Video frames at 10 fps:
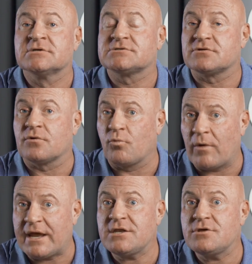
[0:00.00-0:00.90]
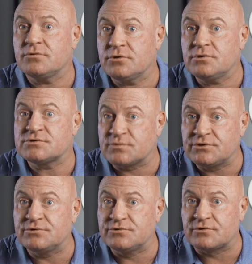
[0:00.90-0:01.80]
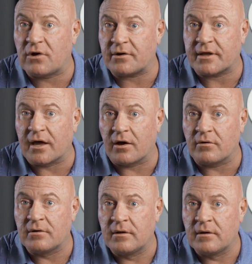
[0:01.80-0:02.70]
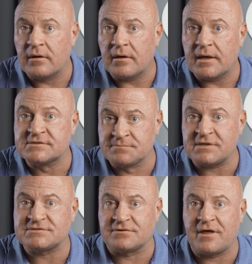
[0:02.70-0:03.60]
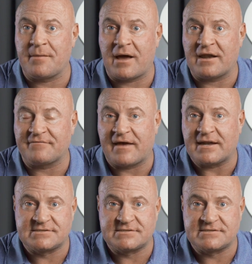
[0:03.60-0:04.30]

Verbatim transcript: So the weight you lose when you do cardio is muscle, not body fat.